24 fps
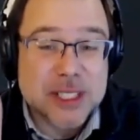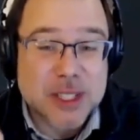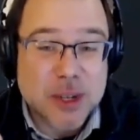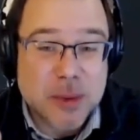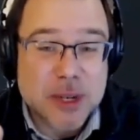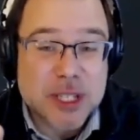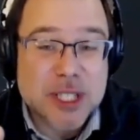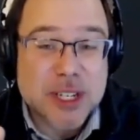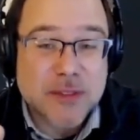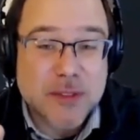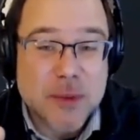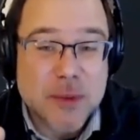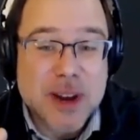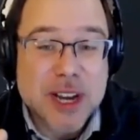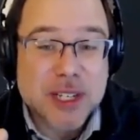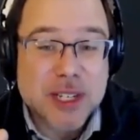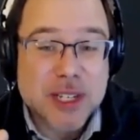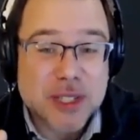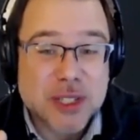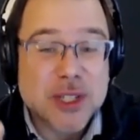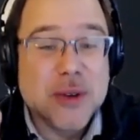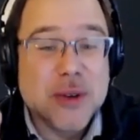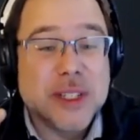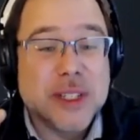much
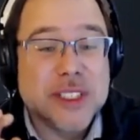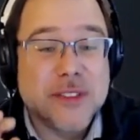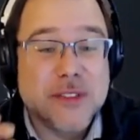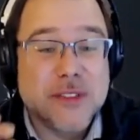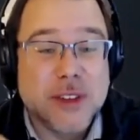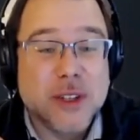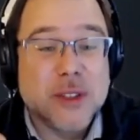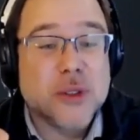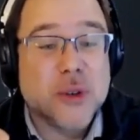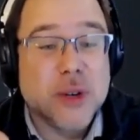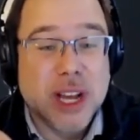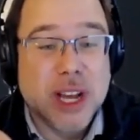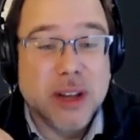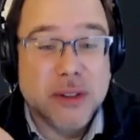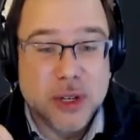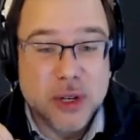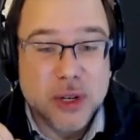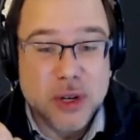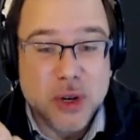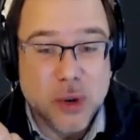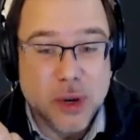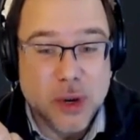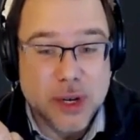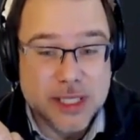information too. It's filtering out the
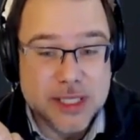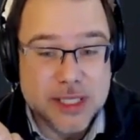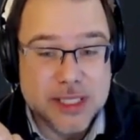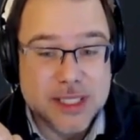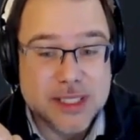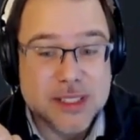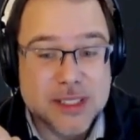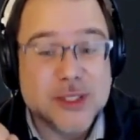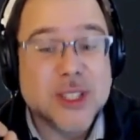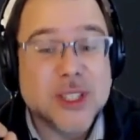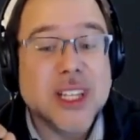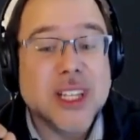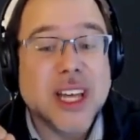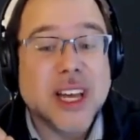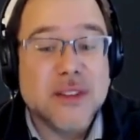noise. There's a lot of